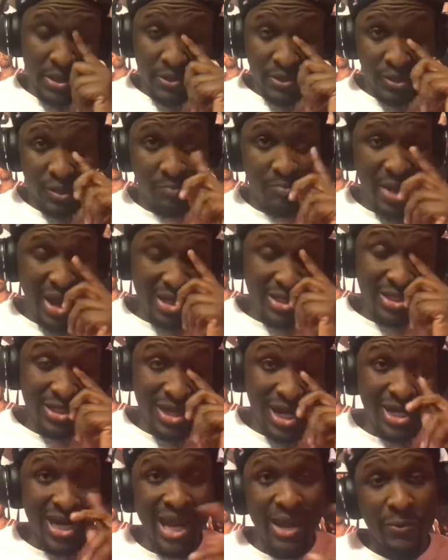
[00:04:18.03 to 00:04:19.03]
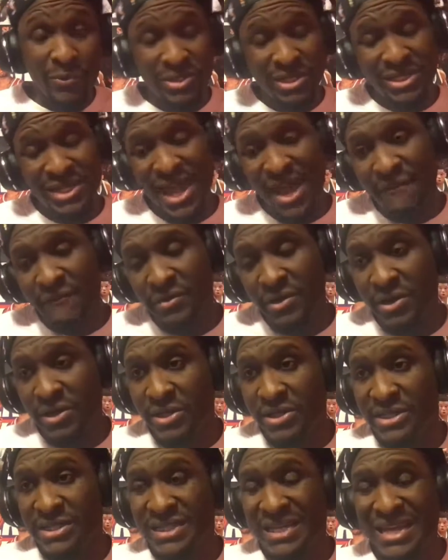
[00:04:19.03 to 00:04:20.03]
So basically, I like what the
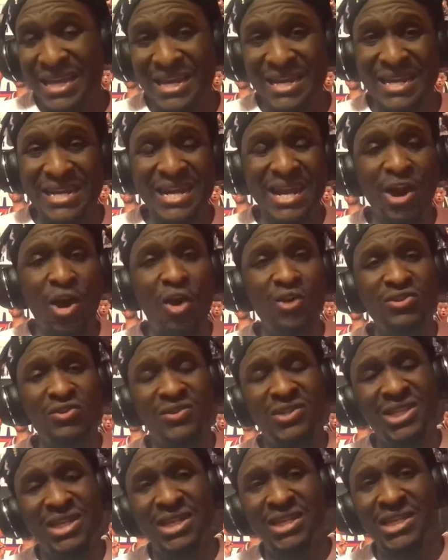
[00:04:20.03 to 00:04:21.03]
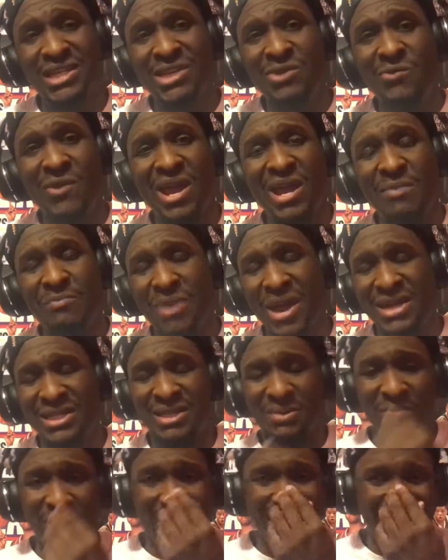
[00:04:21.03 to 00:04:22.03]
Cavaliers did. And they also sent D-Wade back
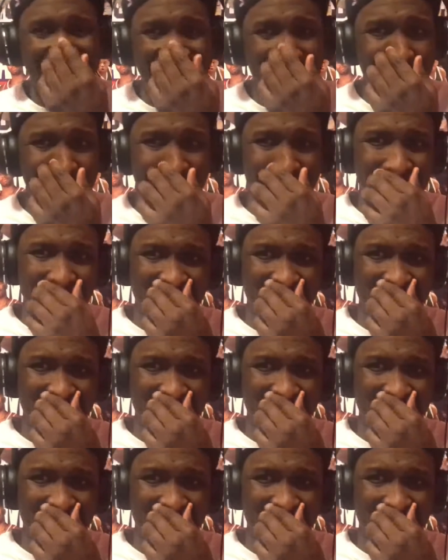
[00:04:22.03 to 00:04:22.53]
to Miami.